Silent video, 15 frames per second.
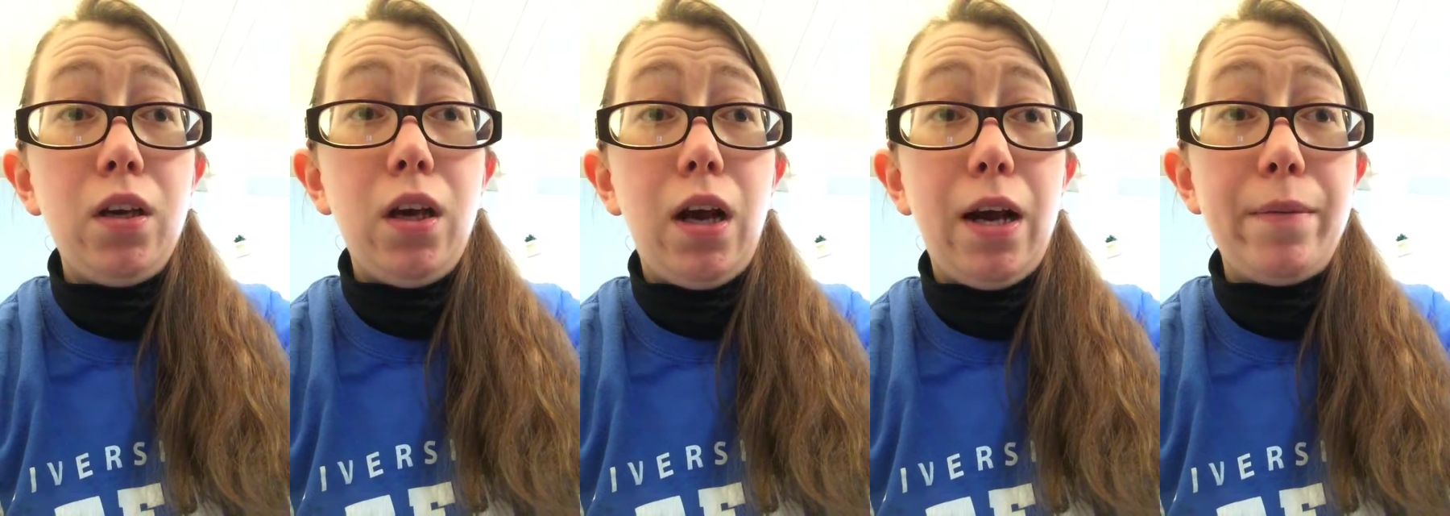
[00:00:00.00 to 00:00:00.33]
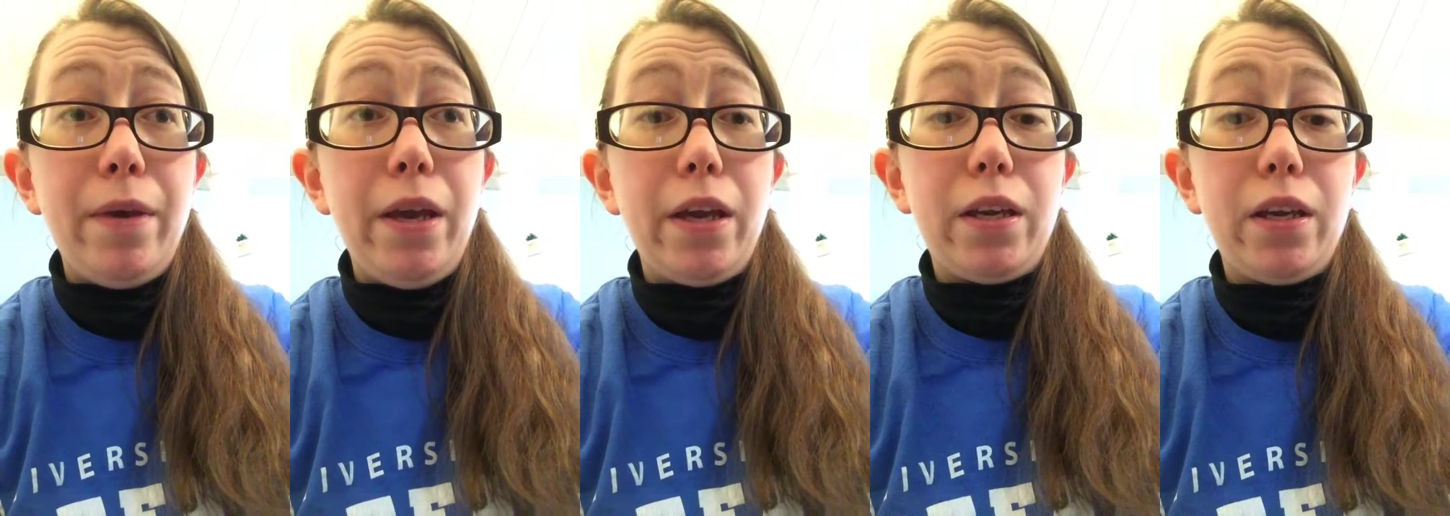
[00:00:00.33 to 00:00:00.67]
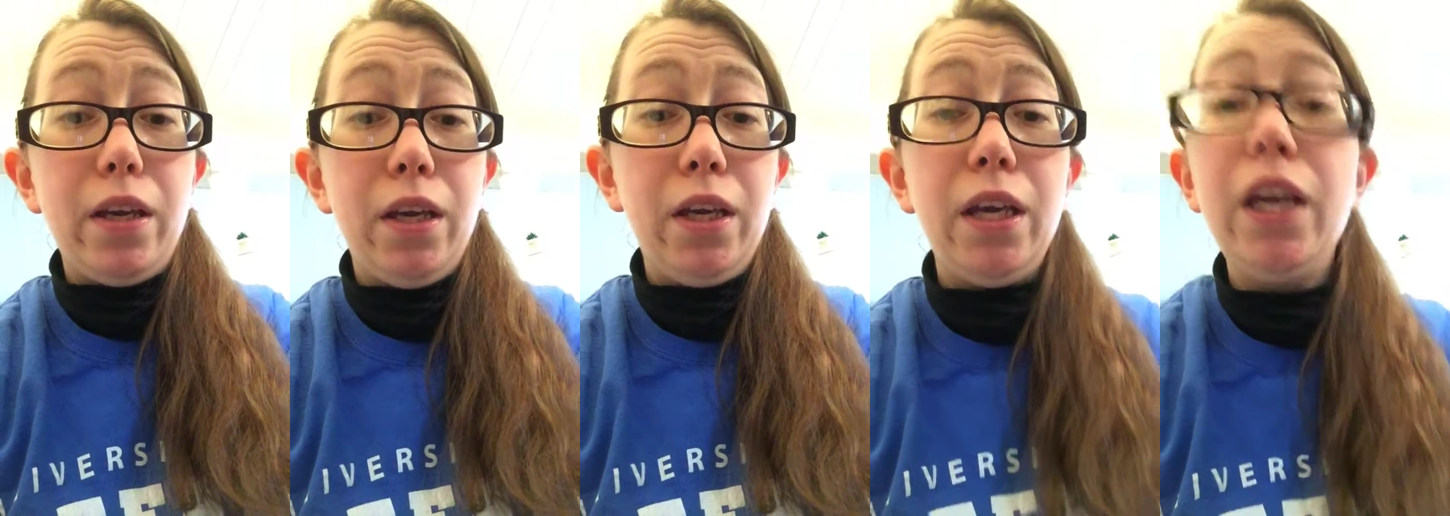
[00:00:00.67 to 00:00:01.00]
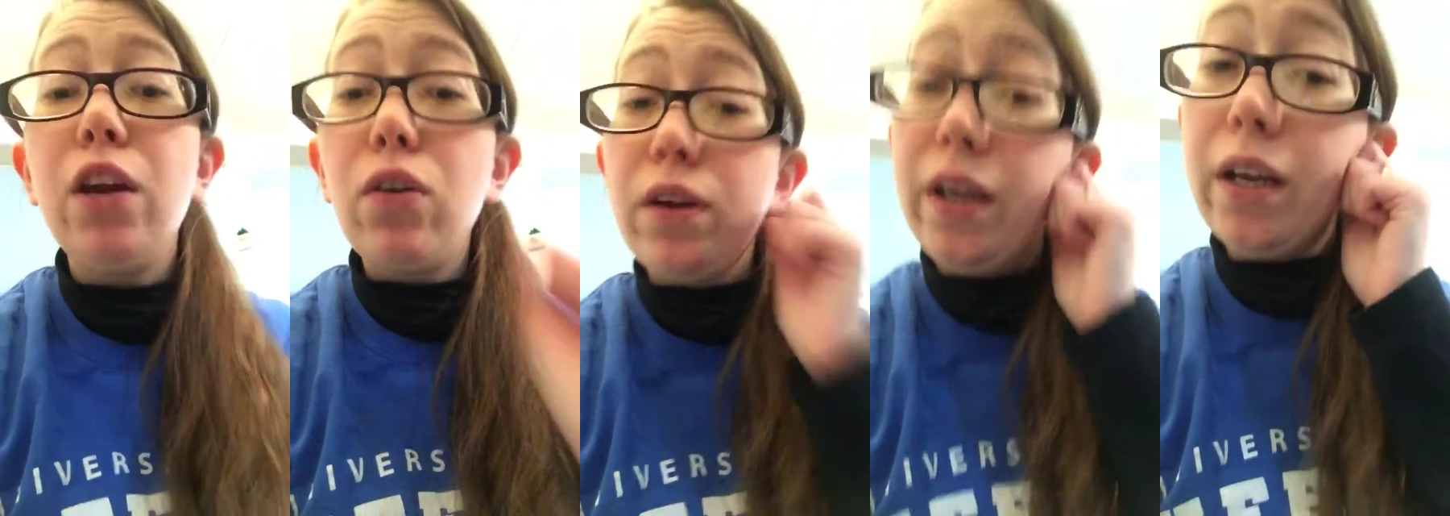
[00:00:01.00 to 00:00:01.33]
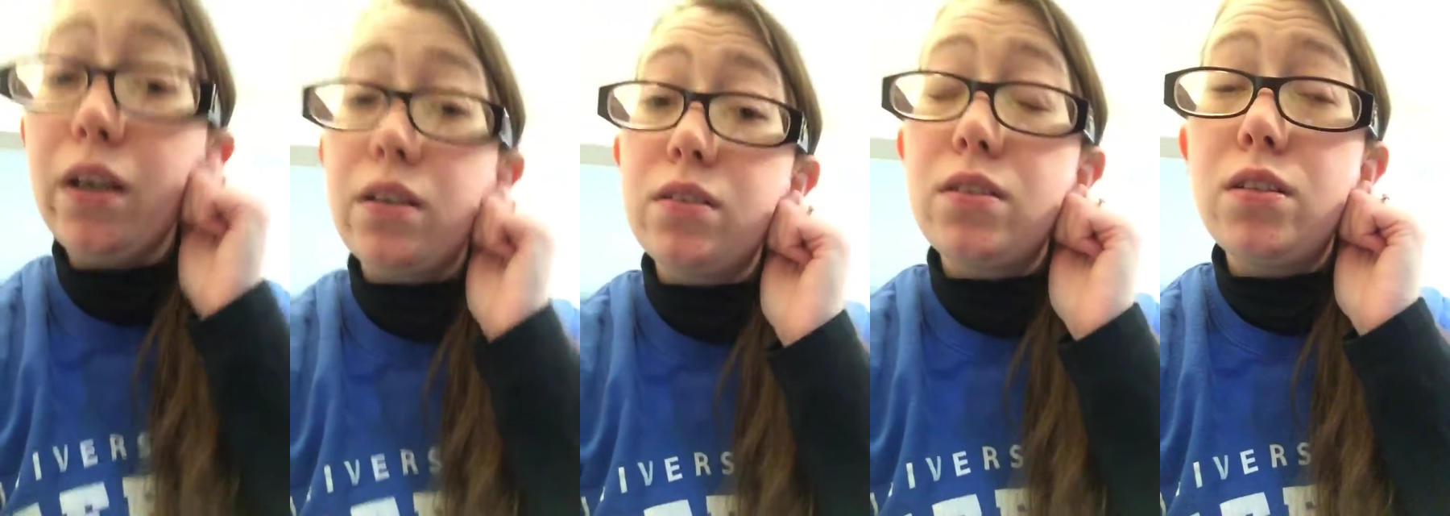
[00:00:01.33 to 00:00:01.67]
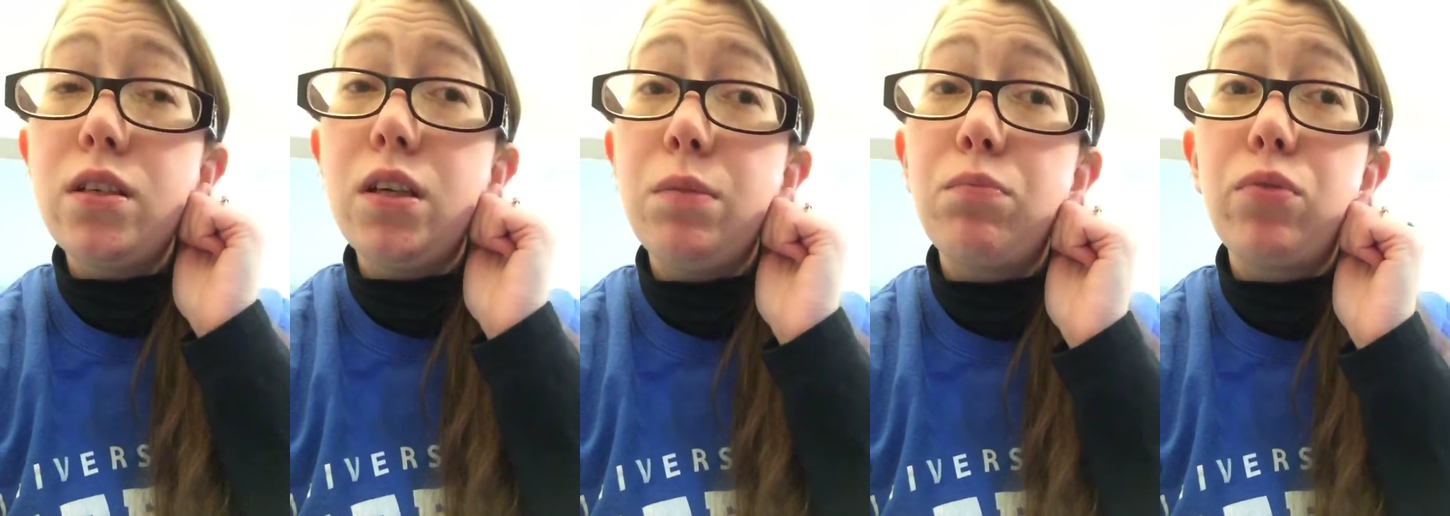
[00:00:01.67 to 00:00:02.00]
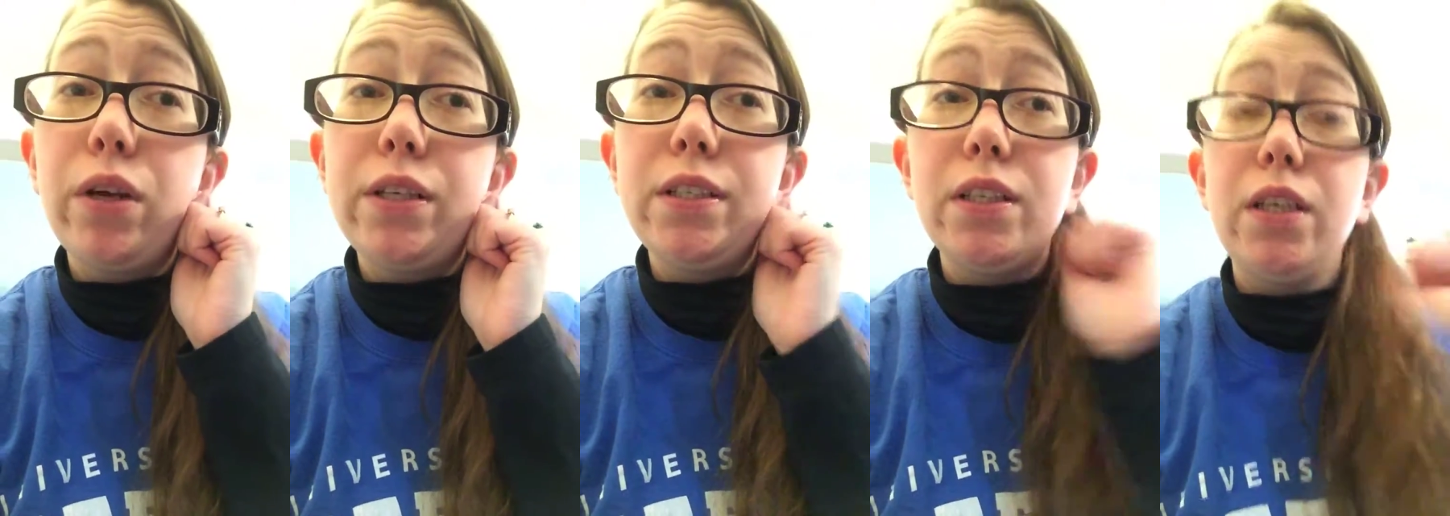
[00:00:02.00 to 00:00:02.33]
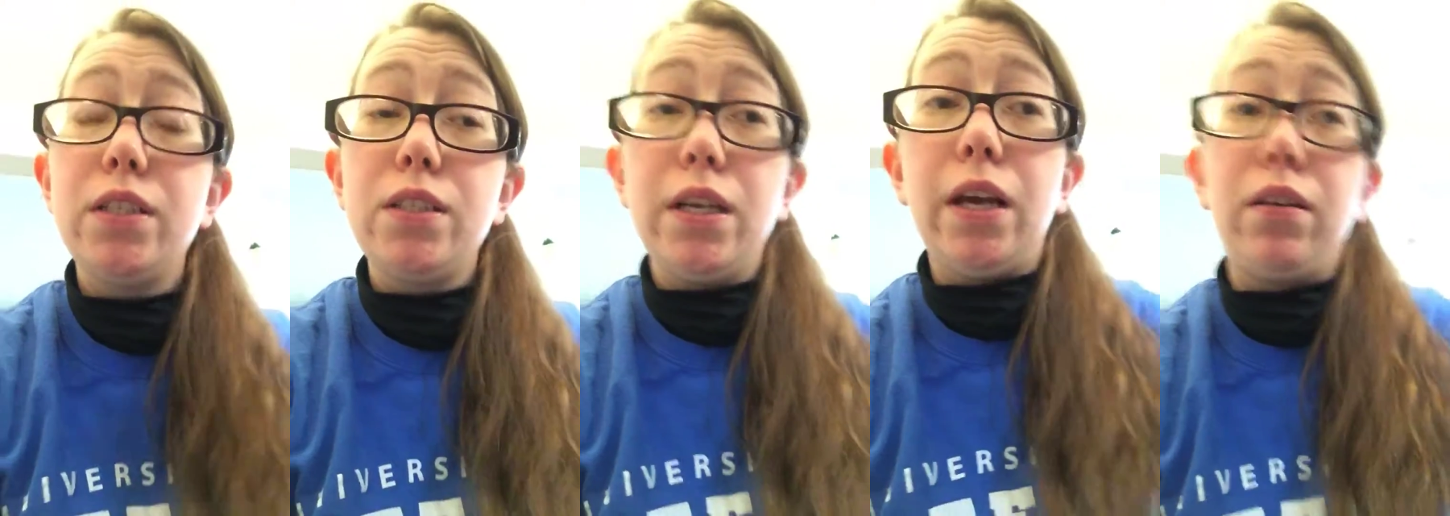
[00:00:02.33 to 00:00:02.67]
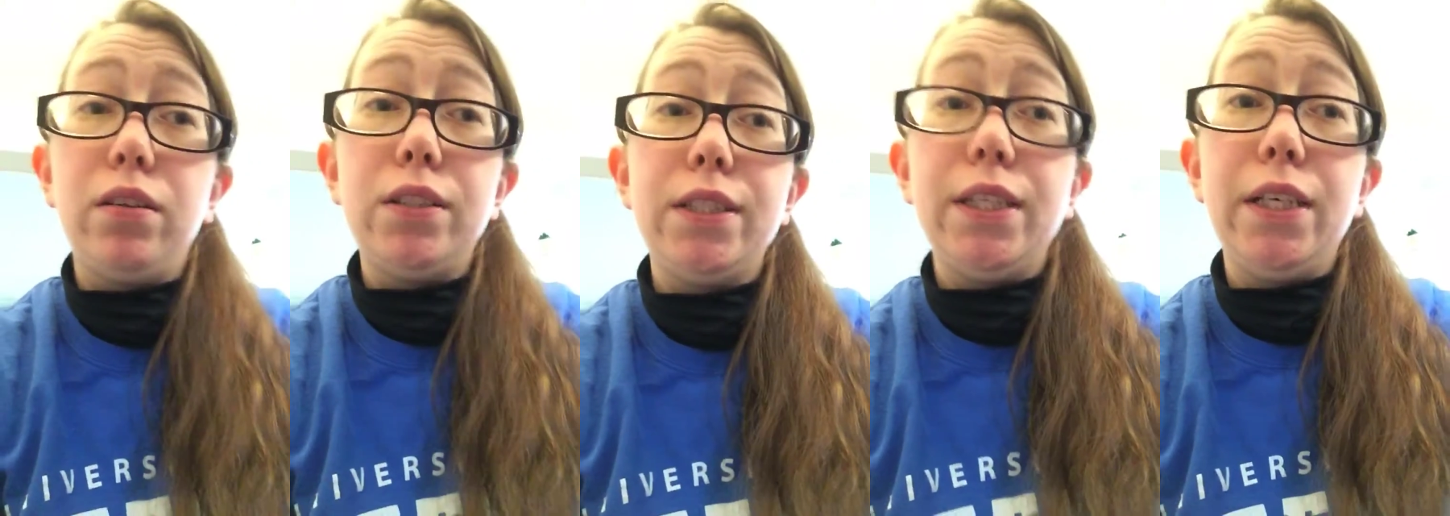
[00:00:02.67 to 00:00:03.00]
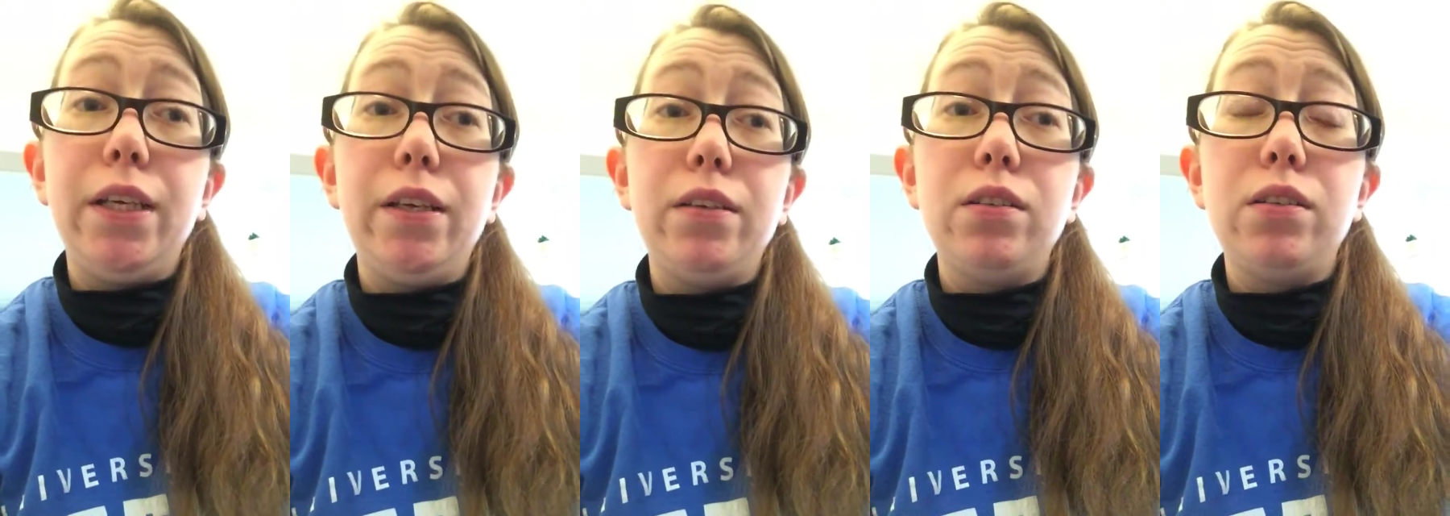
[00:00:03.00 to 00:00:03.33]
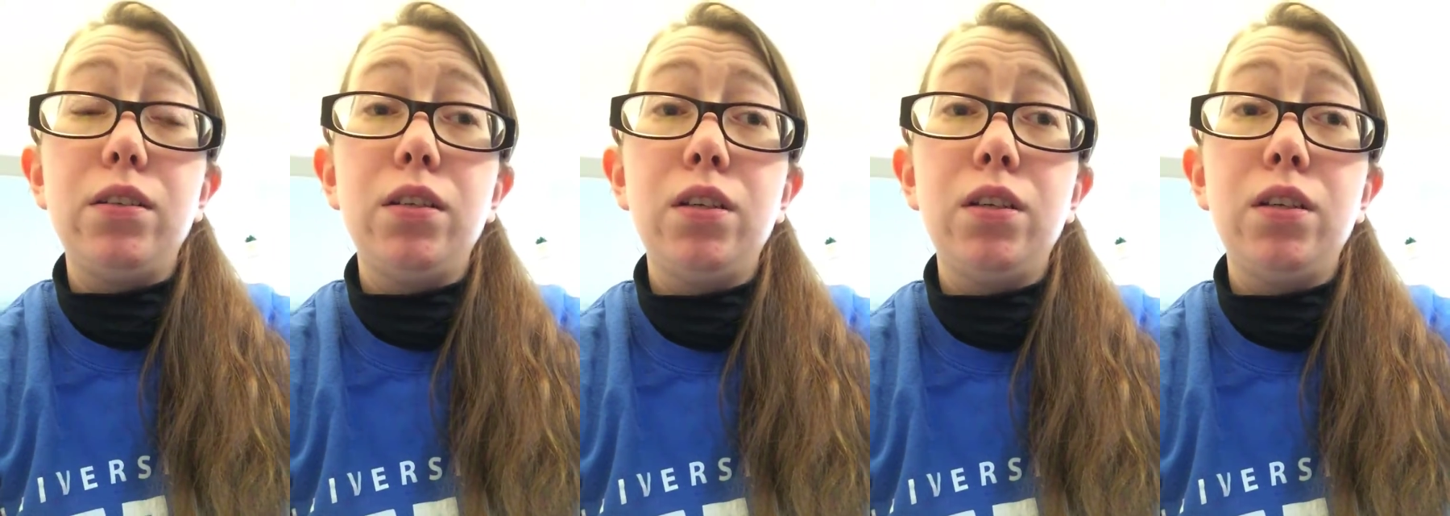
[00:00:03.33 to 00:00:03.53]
I make earrings, bracelets, necklaces.